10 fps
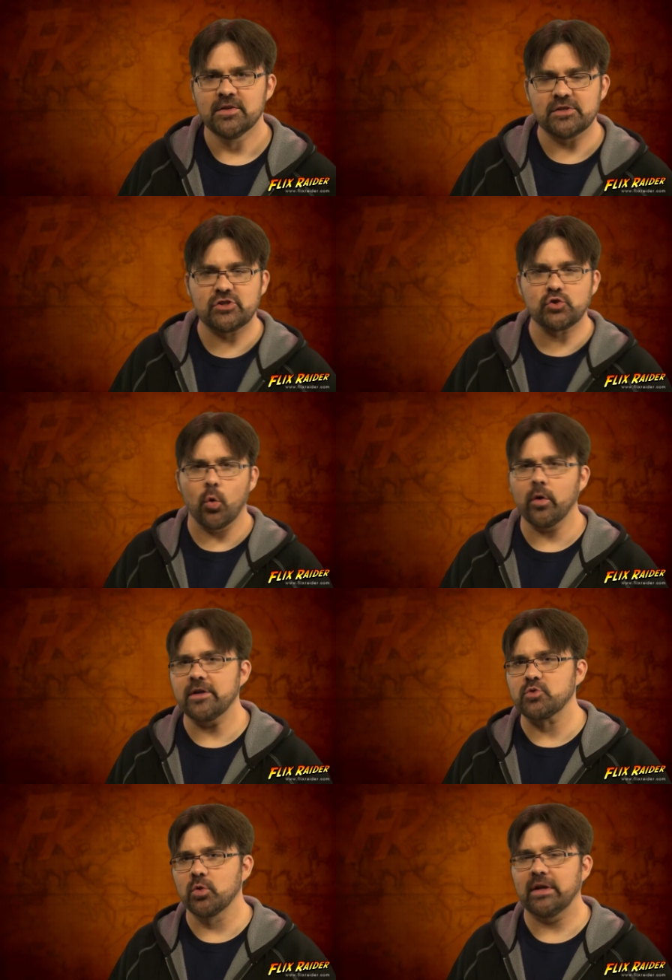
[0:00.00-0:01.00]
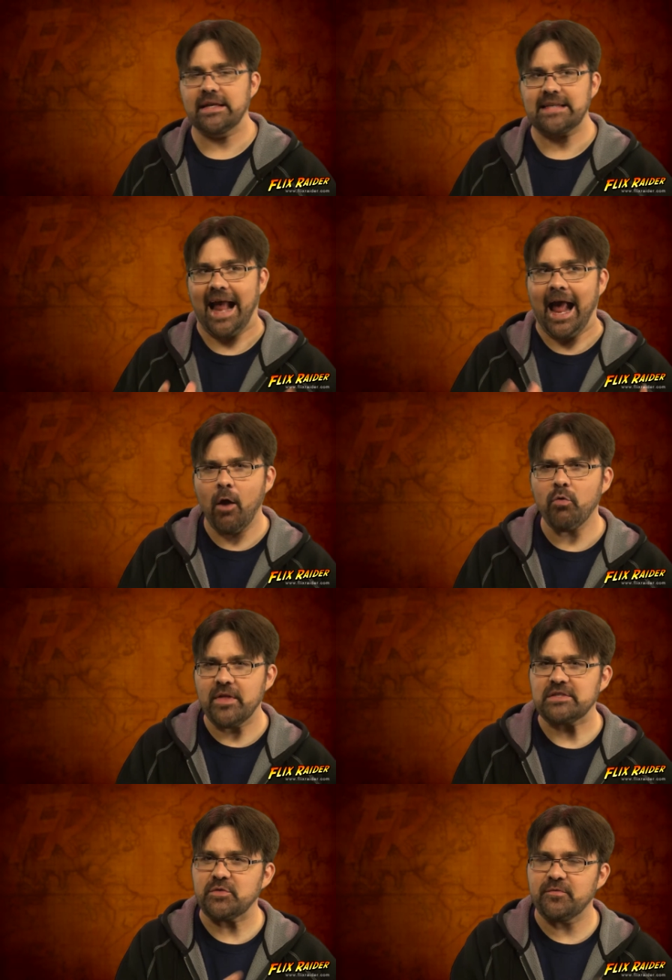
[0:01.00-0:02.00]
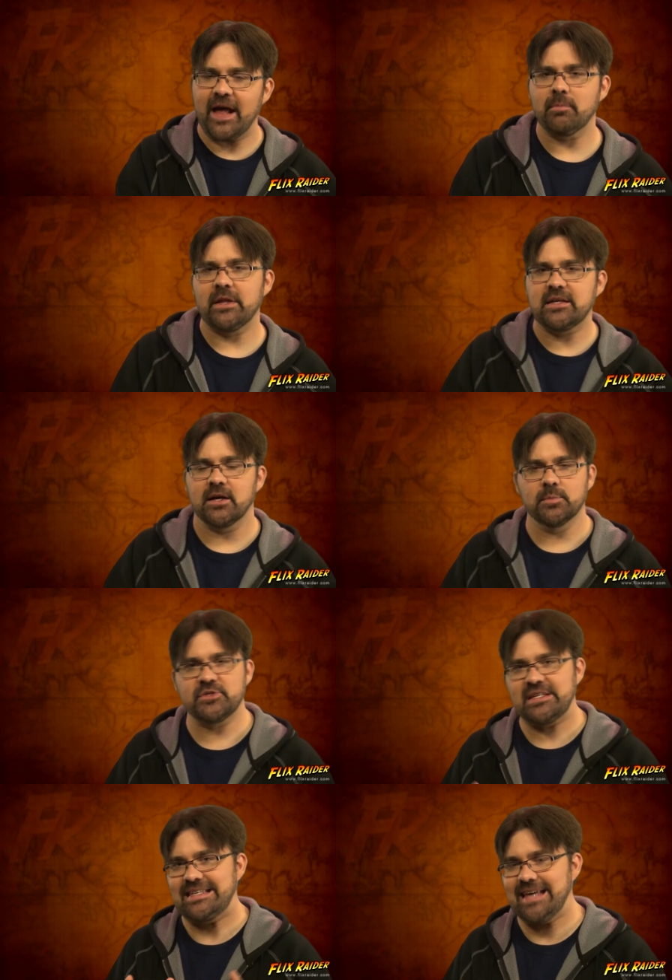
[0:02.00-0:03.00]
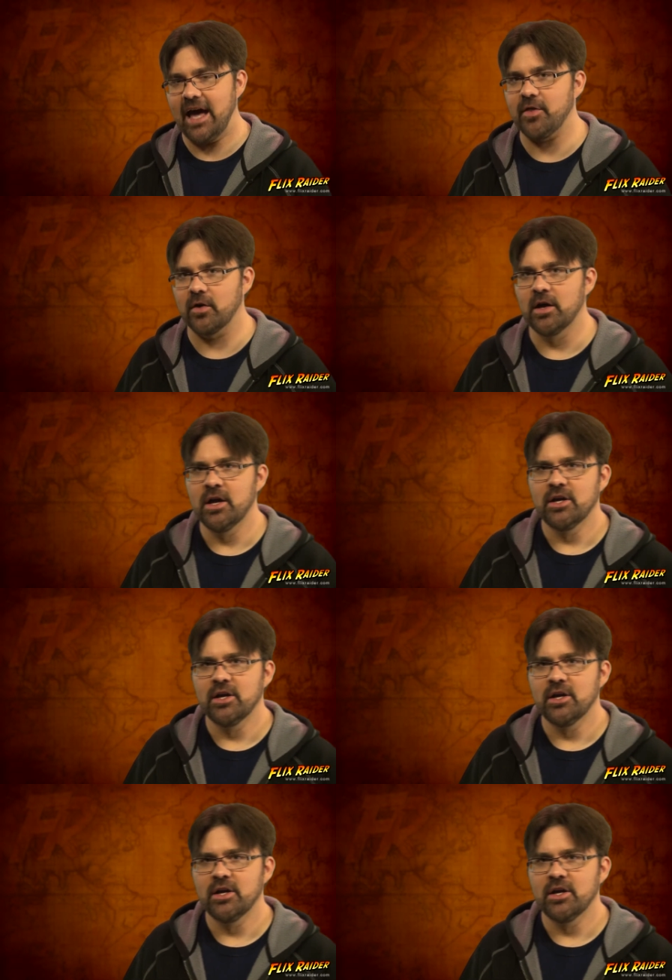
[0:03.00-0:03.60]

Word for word: The story is really how this family comes together